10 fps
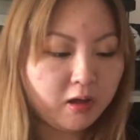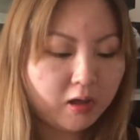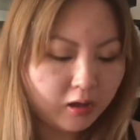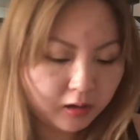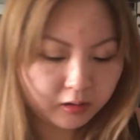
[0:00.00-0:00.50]

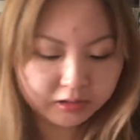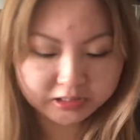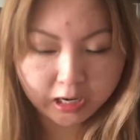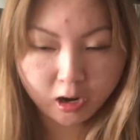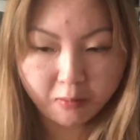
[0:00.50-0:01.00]

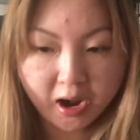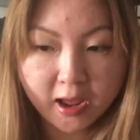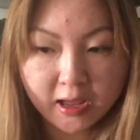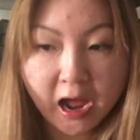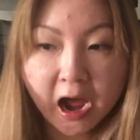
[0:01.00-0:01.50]
and
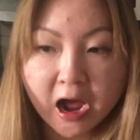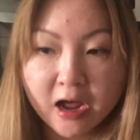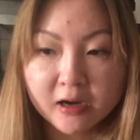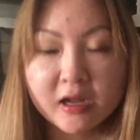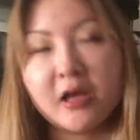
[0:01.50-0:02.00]
I
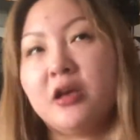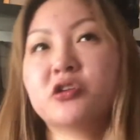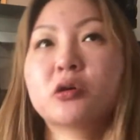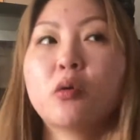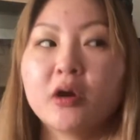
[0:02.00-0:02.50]
had
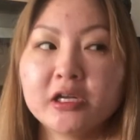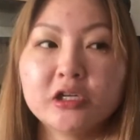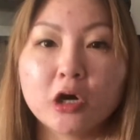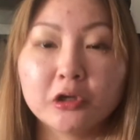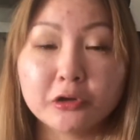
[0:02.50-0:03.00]
a
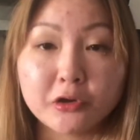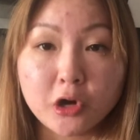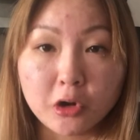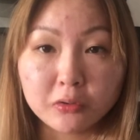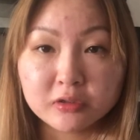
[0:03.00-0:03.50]
$20
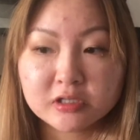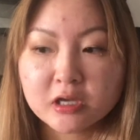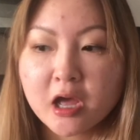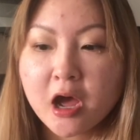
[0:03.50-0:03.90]
note.